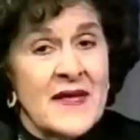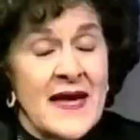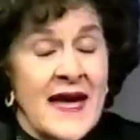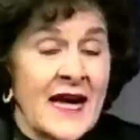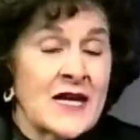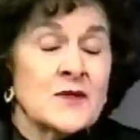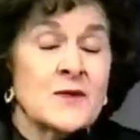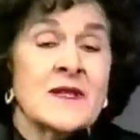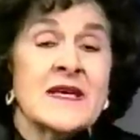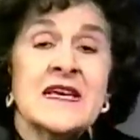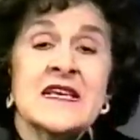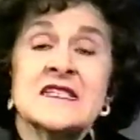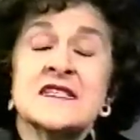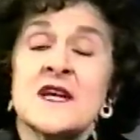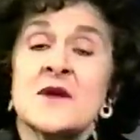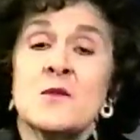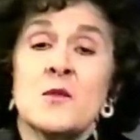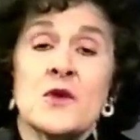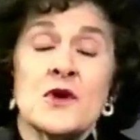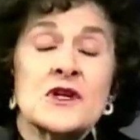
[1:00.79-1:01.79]
Actually, he's
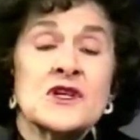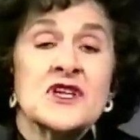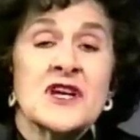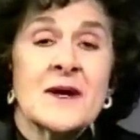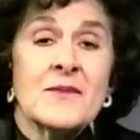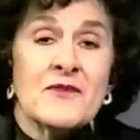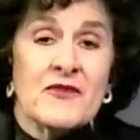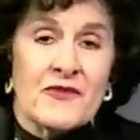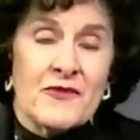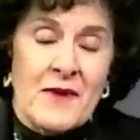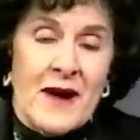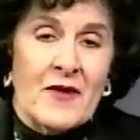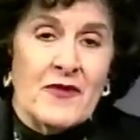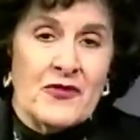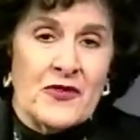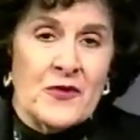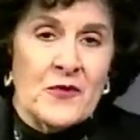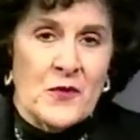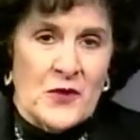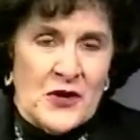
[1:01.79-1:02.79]
done workshops
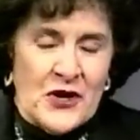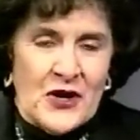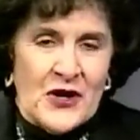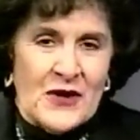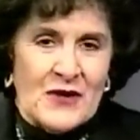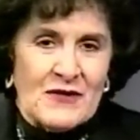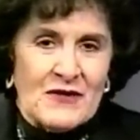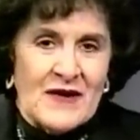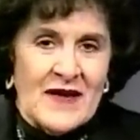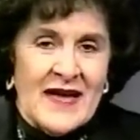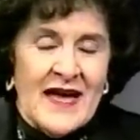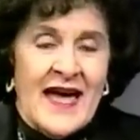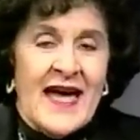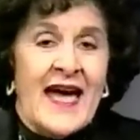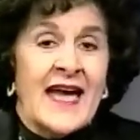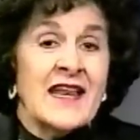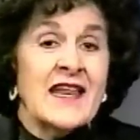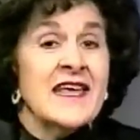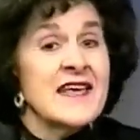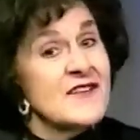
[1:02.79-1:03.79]
throughout the world.
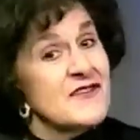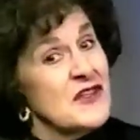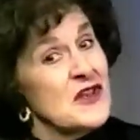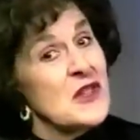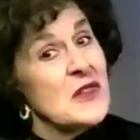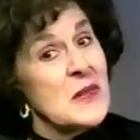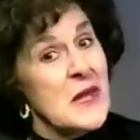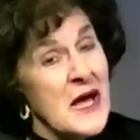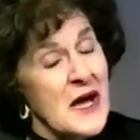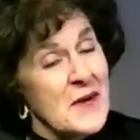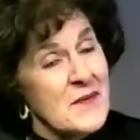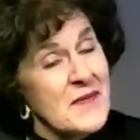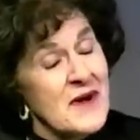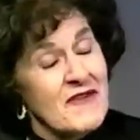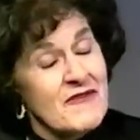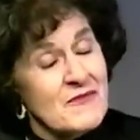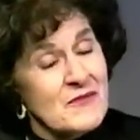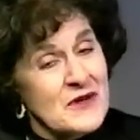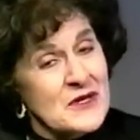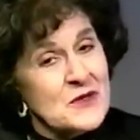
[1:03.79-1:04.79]
And he is an alum
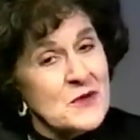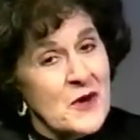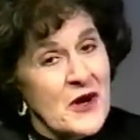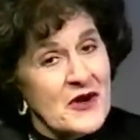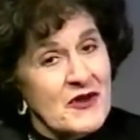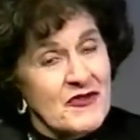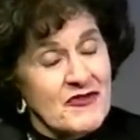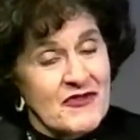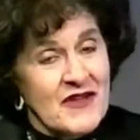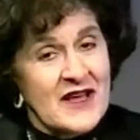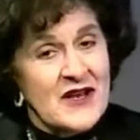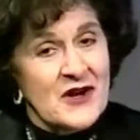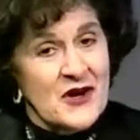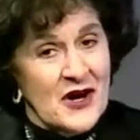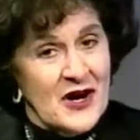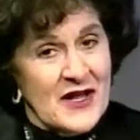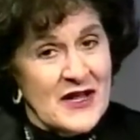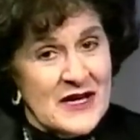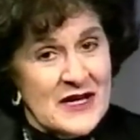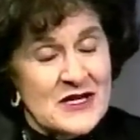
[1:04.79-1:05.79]
of Bridgewater State
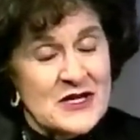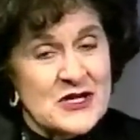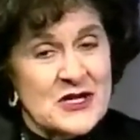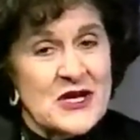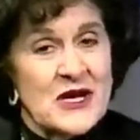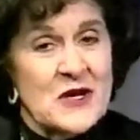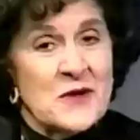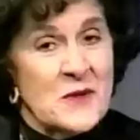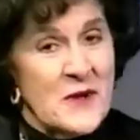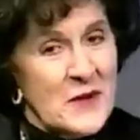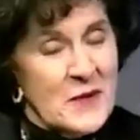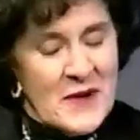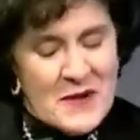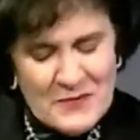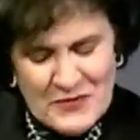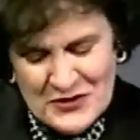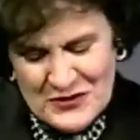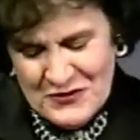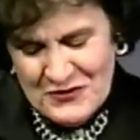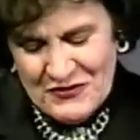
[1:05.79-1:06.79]
College, where we
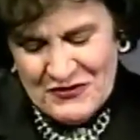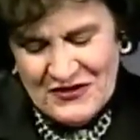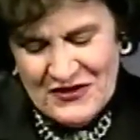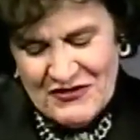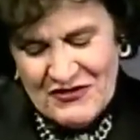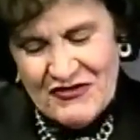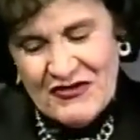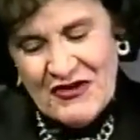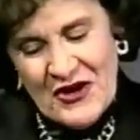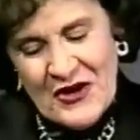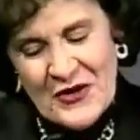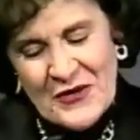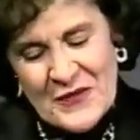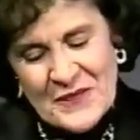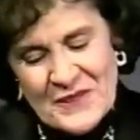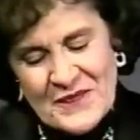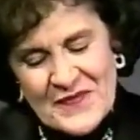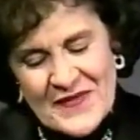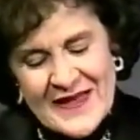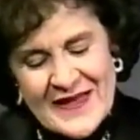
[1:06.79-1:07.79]
produce this show.
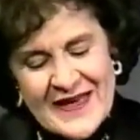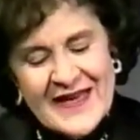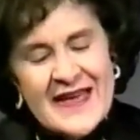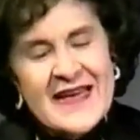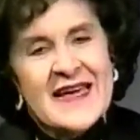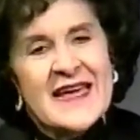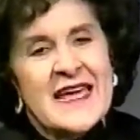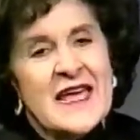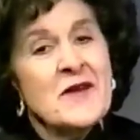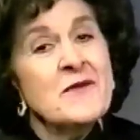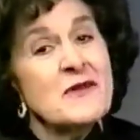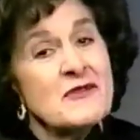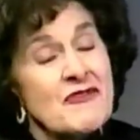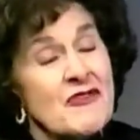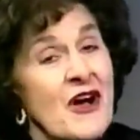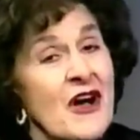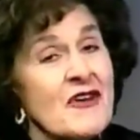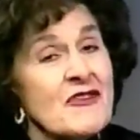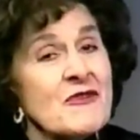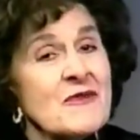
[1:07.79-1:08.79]
He will
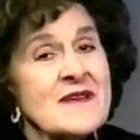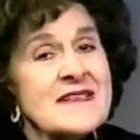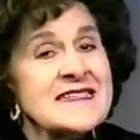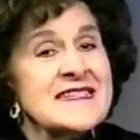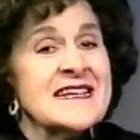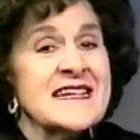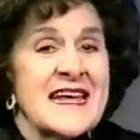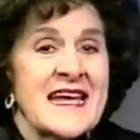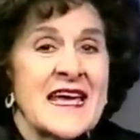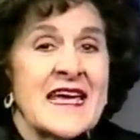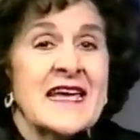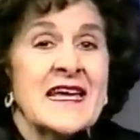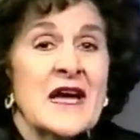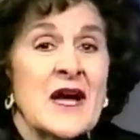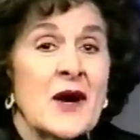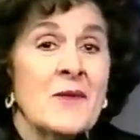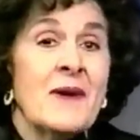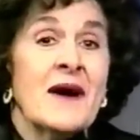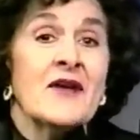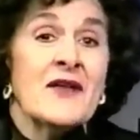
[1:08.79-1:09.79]
talk to us today
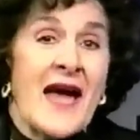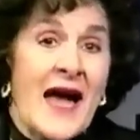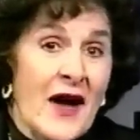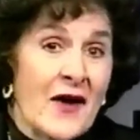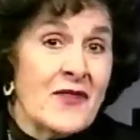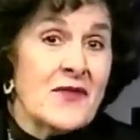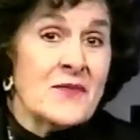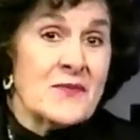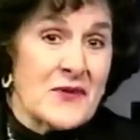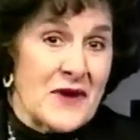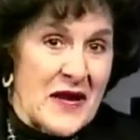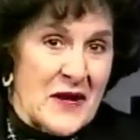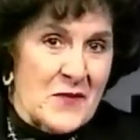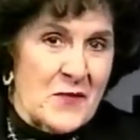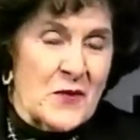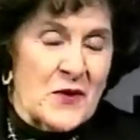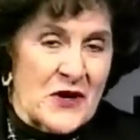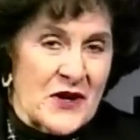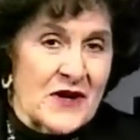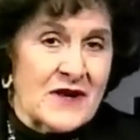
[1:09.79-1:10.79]
about how the
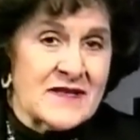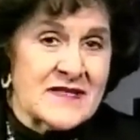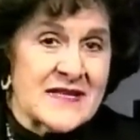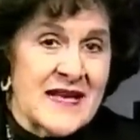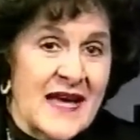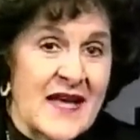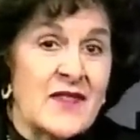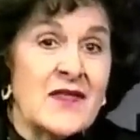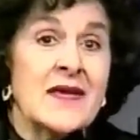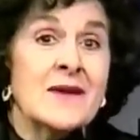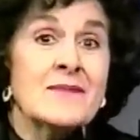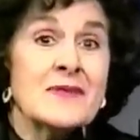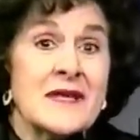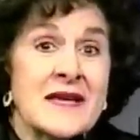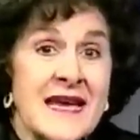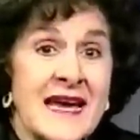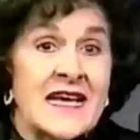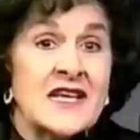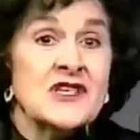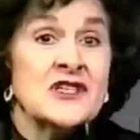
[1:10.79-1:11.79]
brain works and the
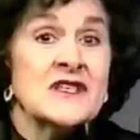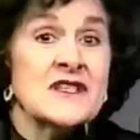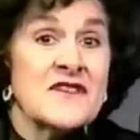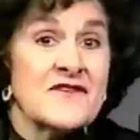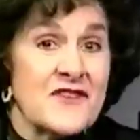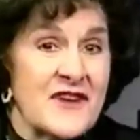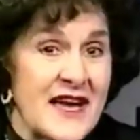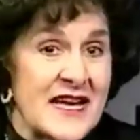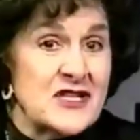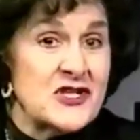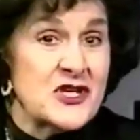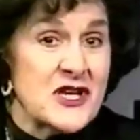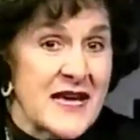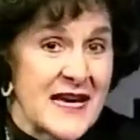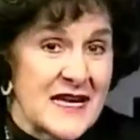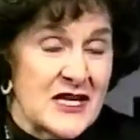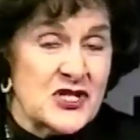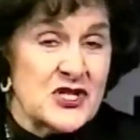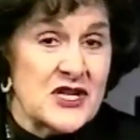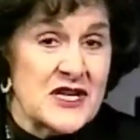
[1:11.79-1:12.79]
implications for
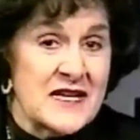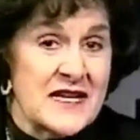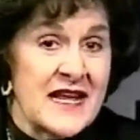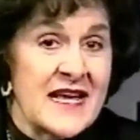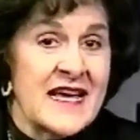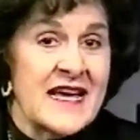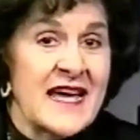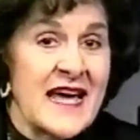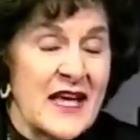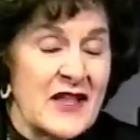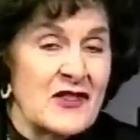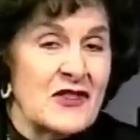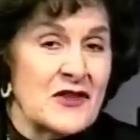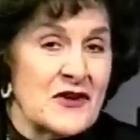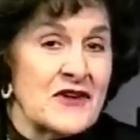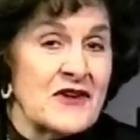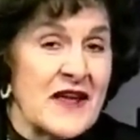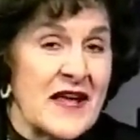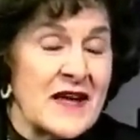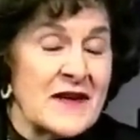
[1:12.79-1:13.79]
education and
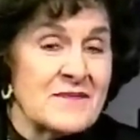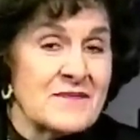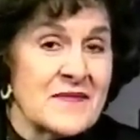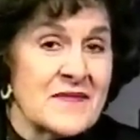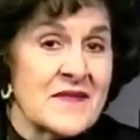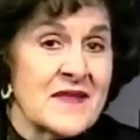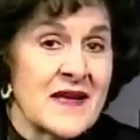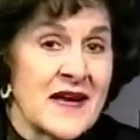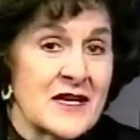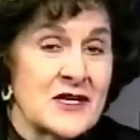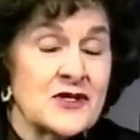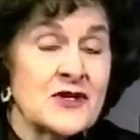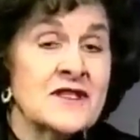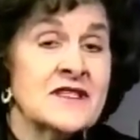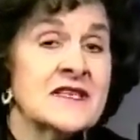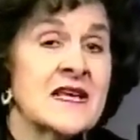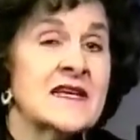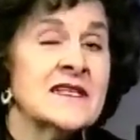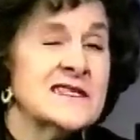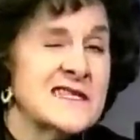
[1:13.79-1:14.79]
learning. I
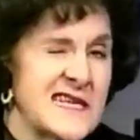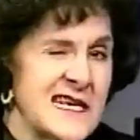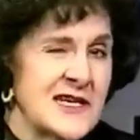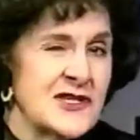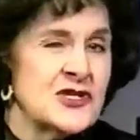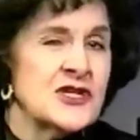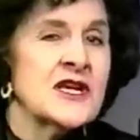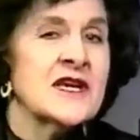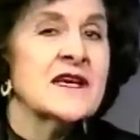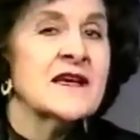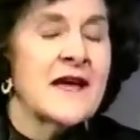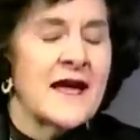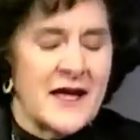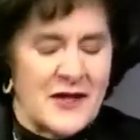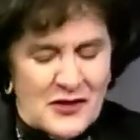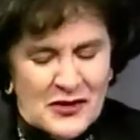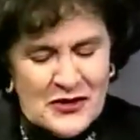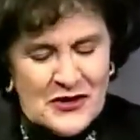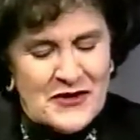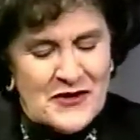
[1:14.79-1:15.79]
should say teaching
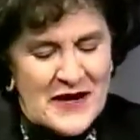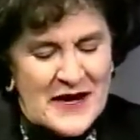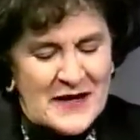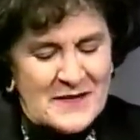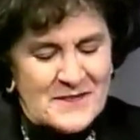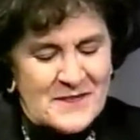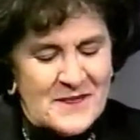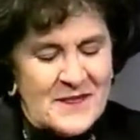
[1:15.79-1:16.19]
and learning.